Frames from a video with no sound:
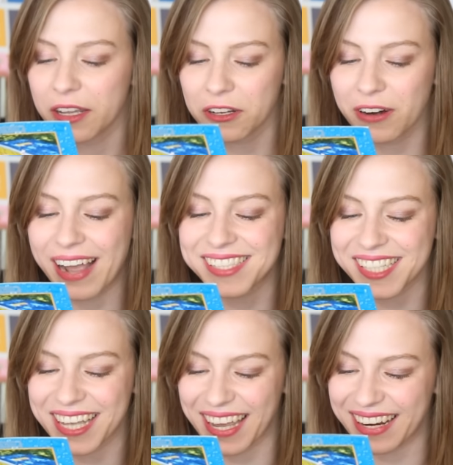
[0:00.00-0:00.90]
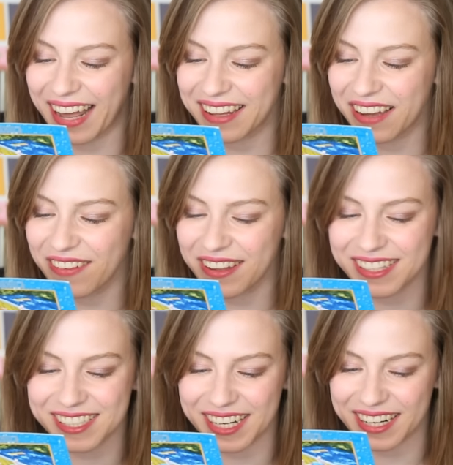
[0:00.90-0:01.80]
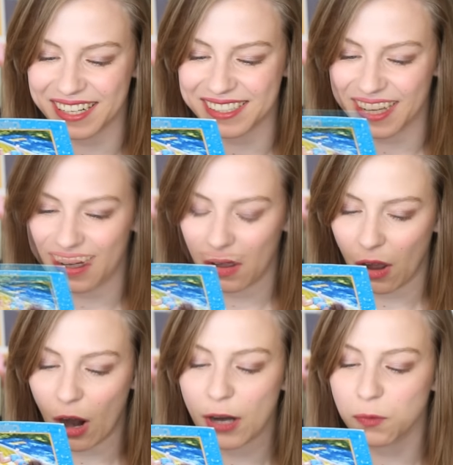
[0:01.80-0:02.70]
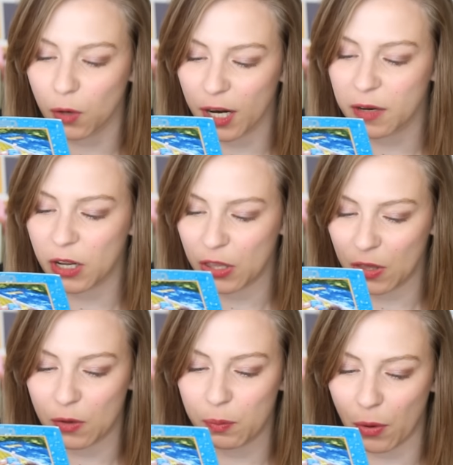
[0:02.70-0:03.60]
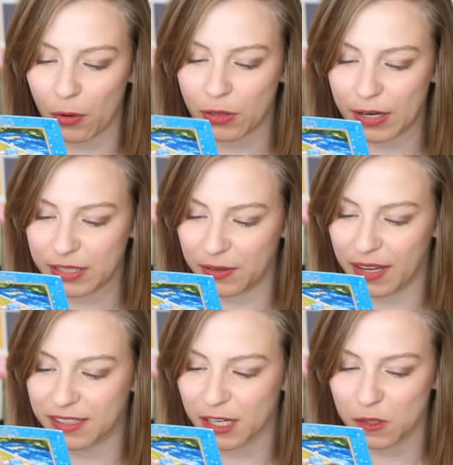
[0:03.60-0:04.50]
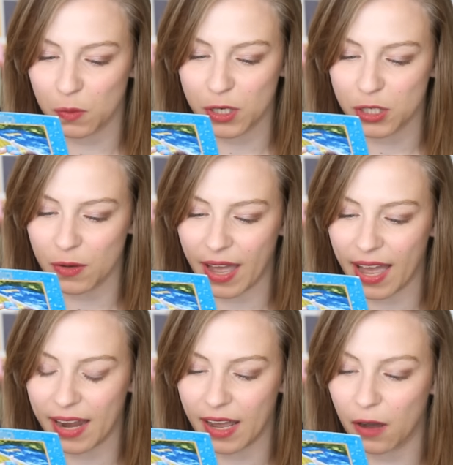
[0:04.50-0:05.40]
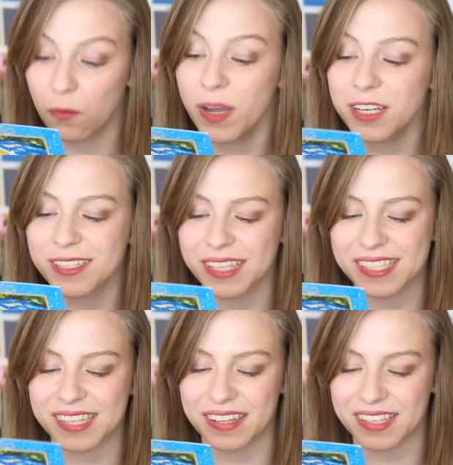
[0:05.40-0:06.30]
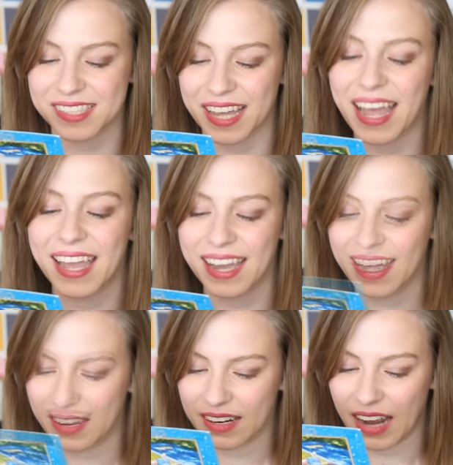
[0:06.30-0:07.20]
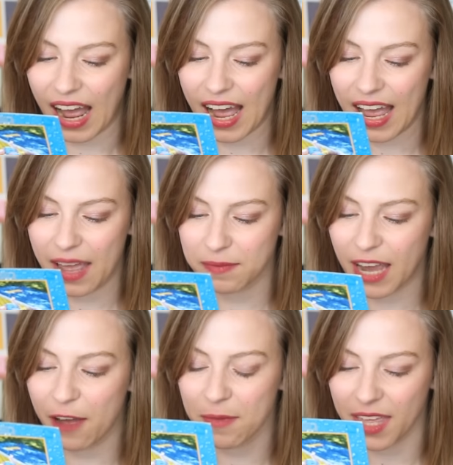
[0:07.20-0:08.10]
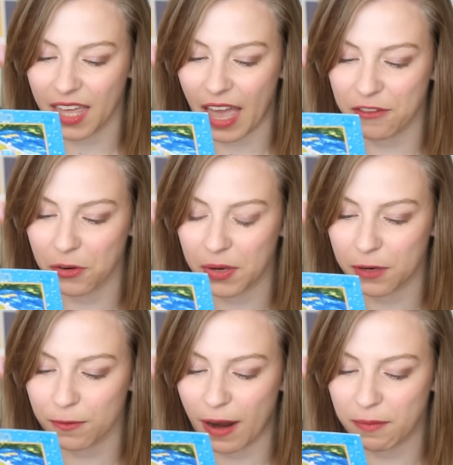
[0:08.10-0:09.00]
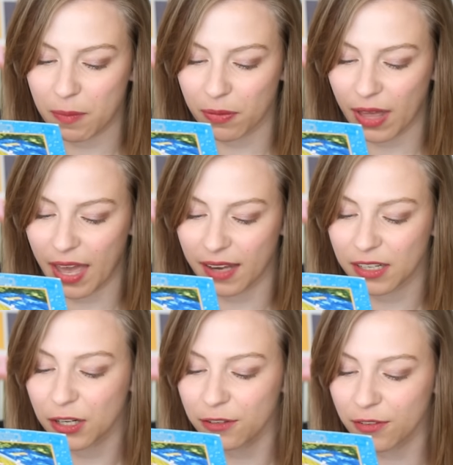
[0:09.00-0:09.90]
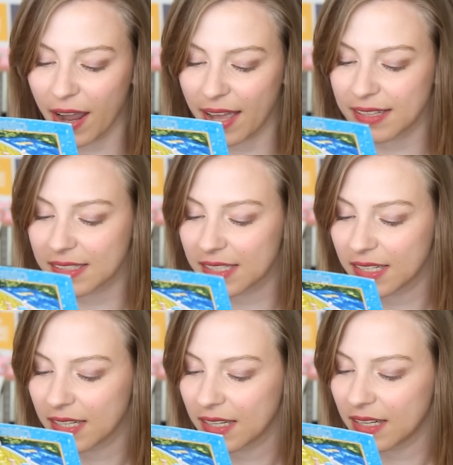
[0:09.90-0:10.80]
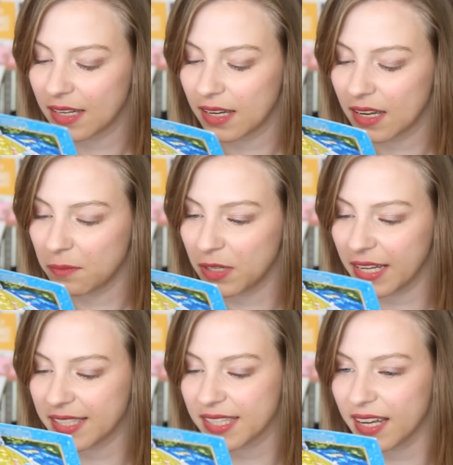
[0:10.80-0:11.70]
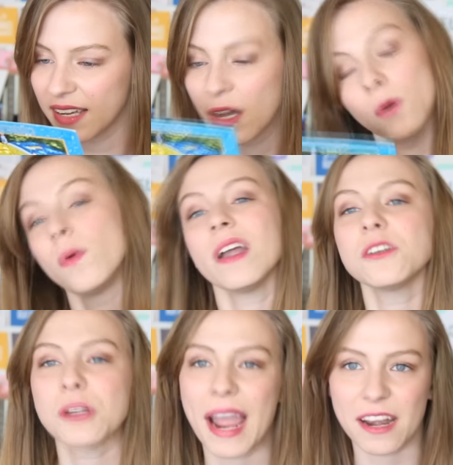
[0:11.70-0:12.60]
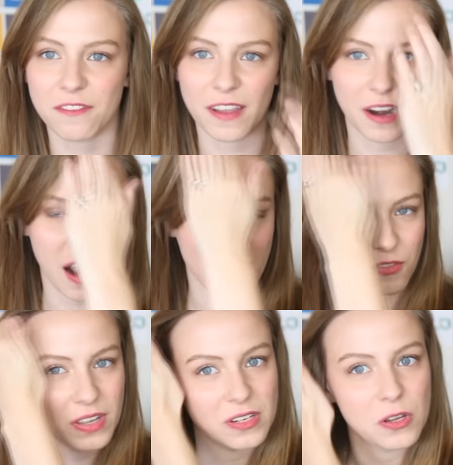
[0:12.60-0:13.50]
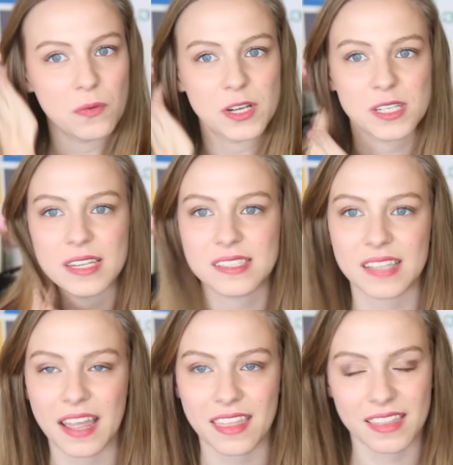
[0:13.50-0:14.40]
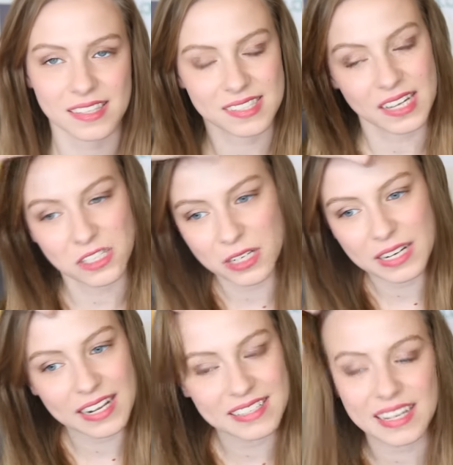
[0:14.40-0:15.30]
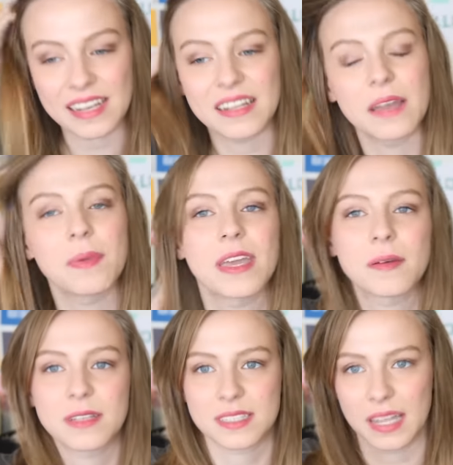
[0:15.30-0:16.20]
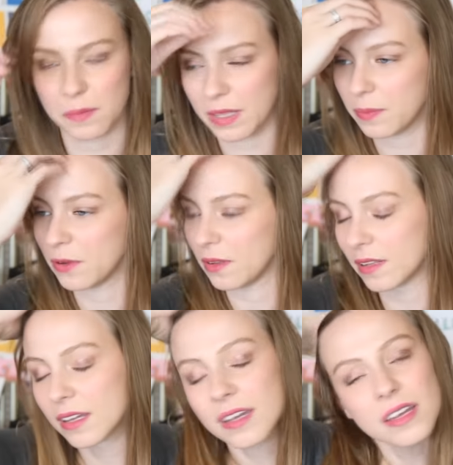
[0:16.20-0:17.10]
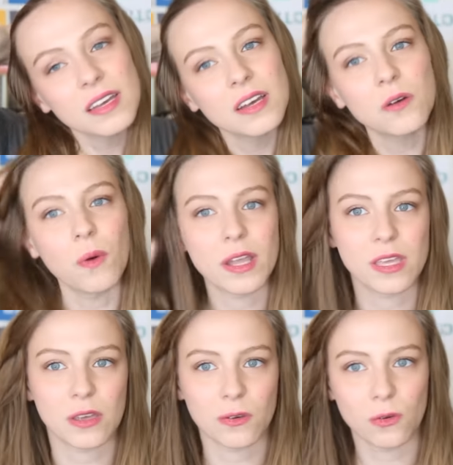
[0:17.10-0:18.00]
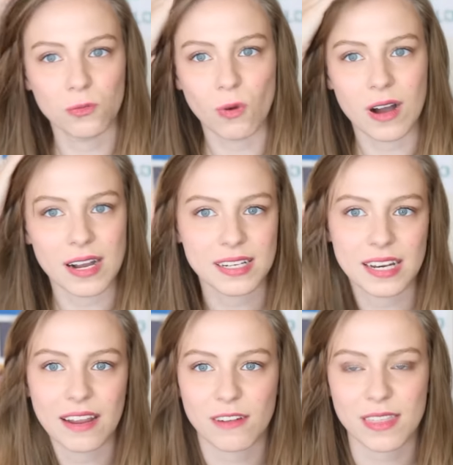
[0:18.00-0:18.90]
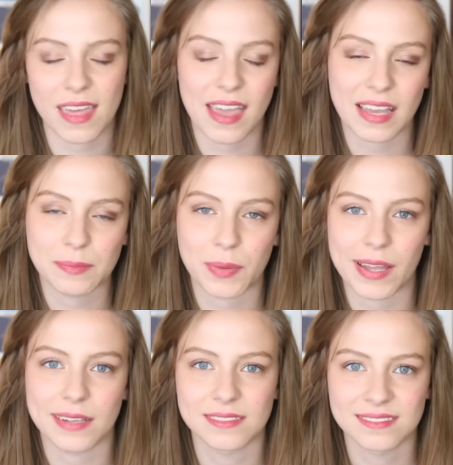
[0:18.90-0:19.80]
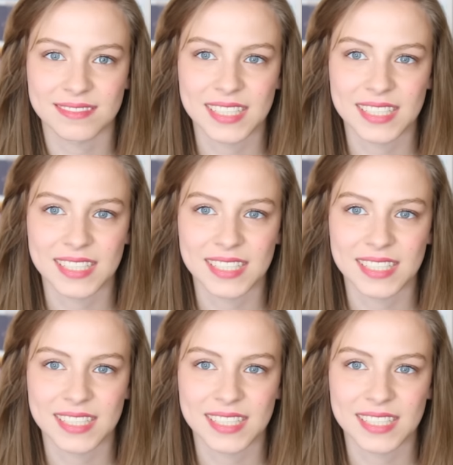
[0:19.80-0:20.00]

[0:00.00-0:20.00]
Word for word: Congrats again. I love all the stickers and hard work you both are doing. Just wish you had a wish list on the site. I am now making everyone around me plan. Your friend, Melissa. We are trying to figure out if we can do a wish list, because I think that's such a good idea, like being able to send people what you want and everything, but